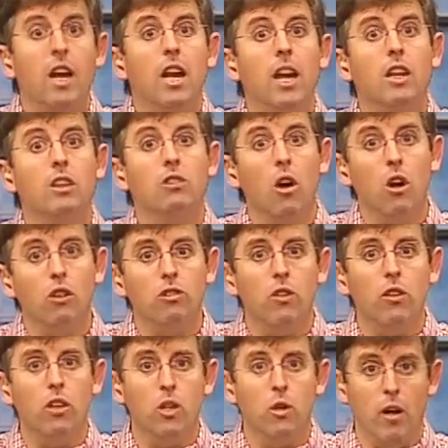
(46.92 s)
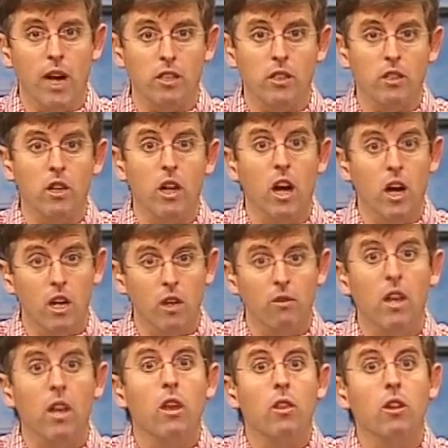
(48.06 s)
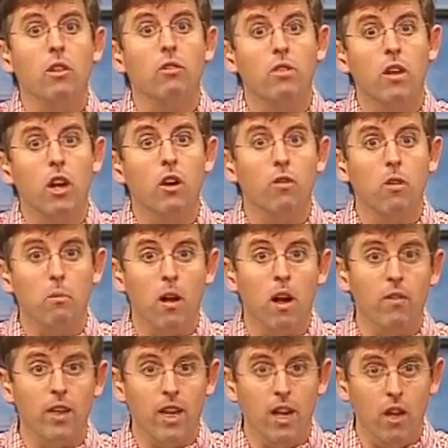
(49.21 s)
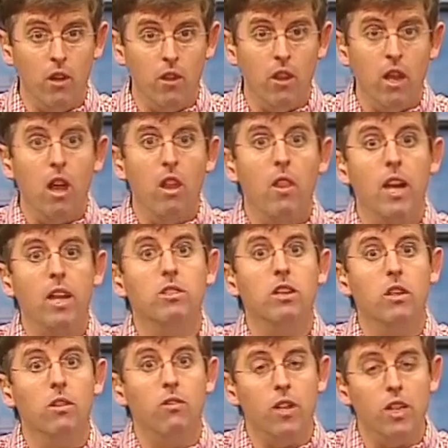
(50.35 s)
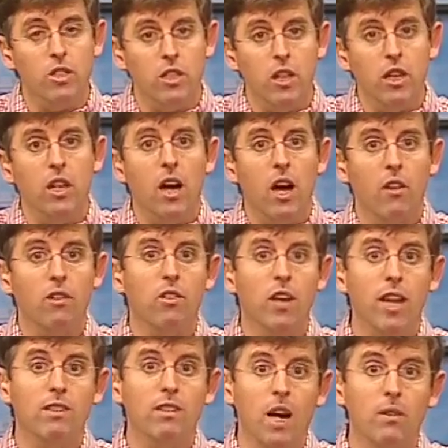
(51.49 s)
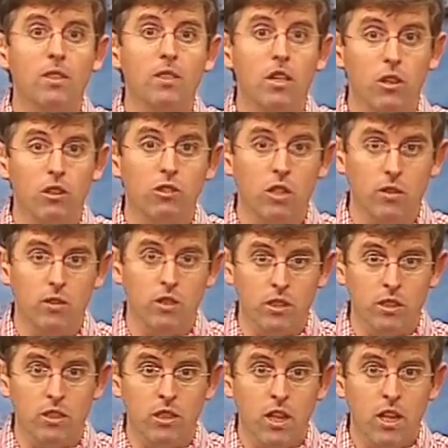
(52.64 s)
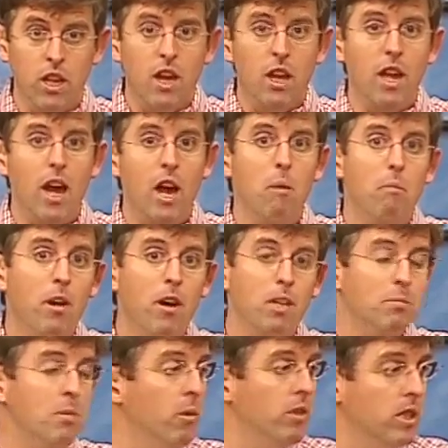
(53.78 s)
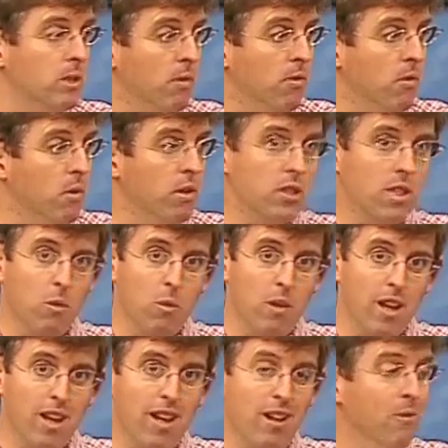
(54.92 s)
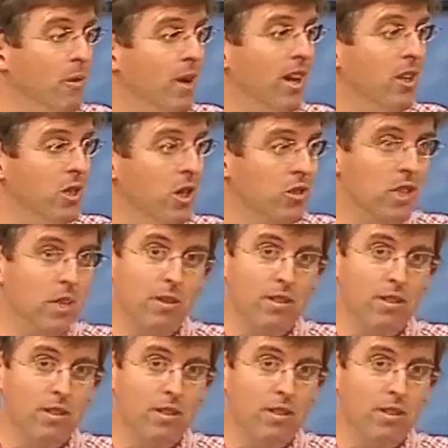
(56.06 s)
He is also the director of the Center for Pelvic Health, that is a division of the St. Thomas Health Services. Now, Barry's been with us before, so I want to reintroduce him and